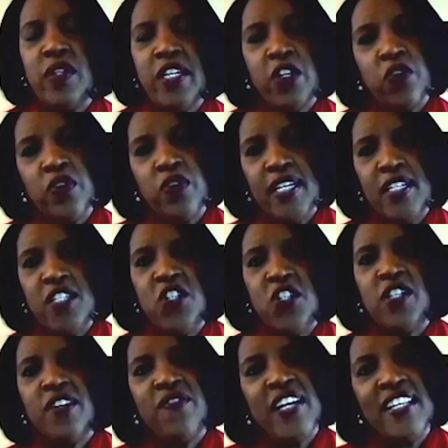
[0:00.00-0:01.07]
in creating
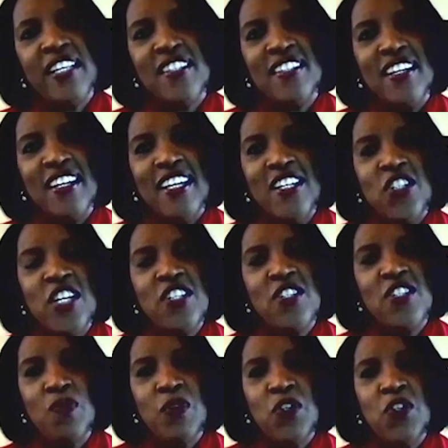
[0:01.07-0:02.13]
digital events.
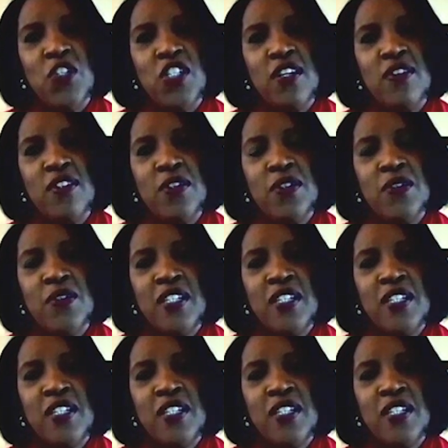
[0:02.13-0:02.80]
Justin, would you share a little